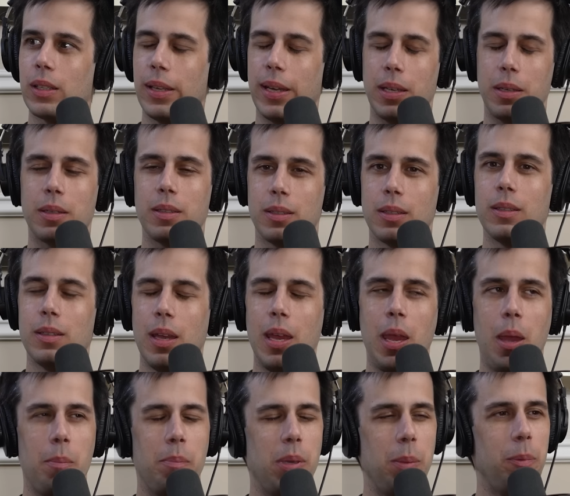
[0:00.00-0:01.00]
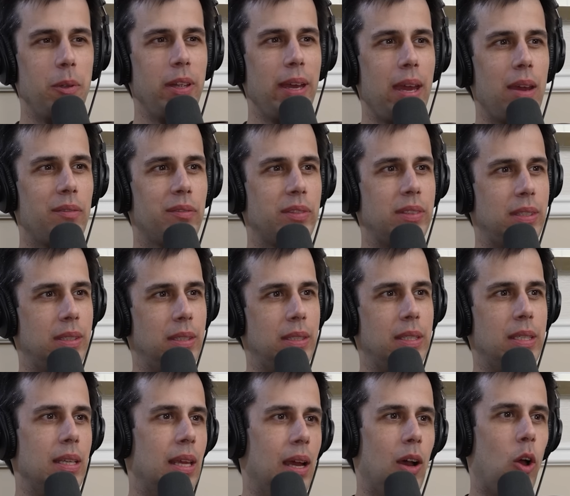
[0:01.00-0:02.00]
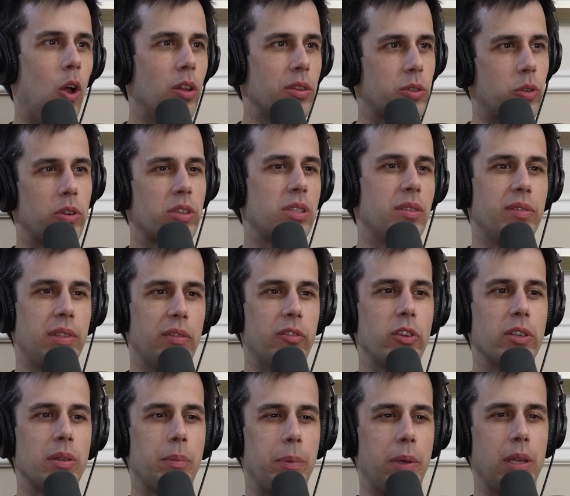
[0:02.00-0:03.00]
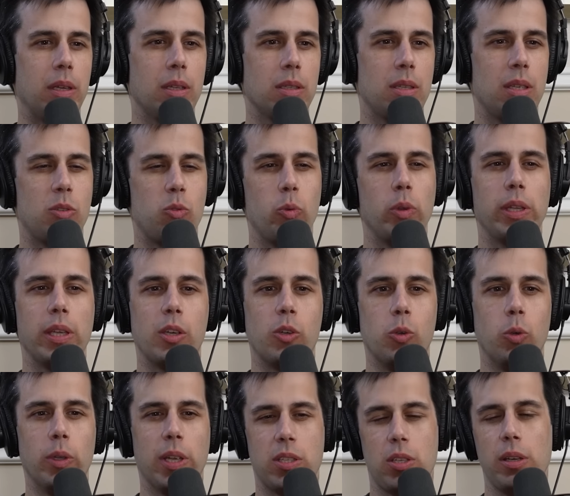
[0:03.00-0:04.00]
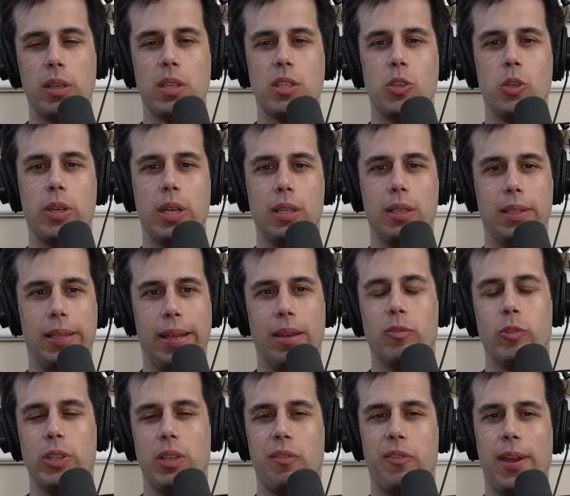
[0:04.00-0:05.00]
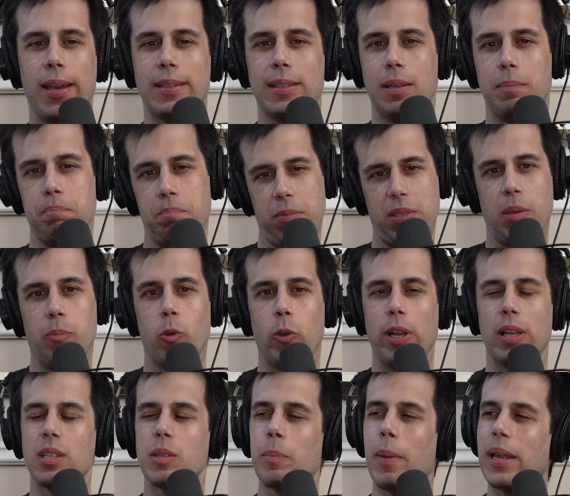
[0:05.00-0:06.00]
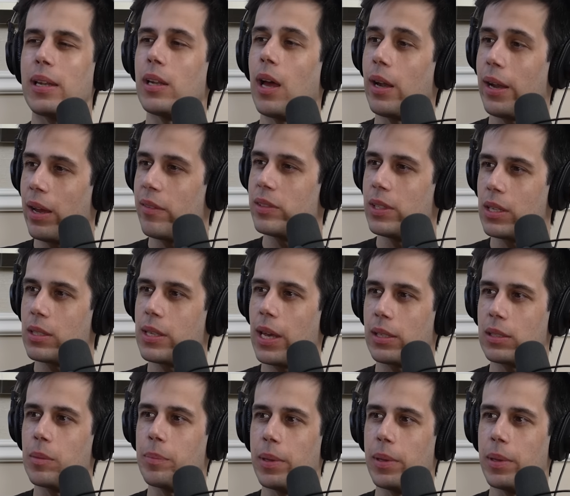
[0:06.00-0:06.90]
It's like, very cool. People have all sorts of different opinions. It's really cool. As long as you can live with the fact that someone else might not have the exact